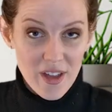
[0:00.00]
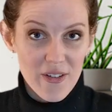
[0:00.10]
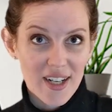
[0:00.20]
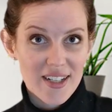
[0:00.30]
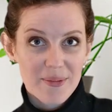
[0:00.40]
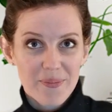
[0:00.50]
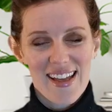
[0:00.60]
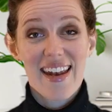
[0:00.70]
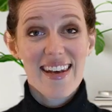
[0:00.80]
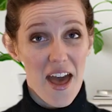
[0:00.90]
Right.
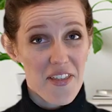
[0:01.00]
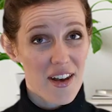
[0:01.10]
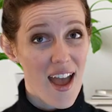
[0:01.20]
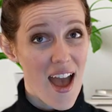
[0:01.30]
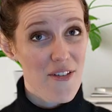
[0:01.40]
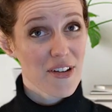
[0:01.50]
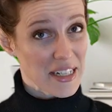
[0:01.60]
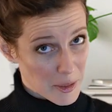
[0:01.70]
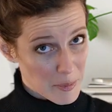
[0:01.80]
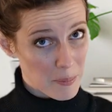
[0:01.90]
And now that I
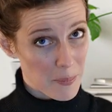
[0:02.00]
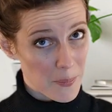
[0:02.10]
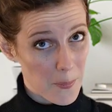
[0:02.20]
have a little bit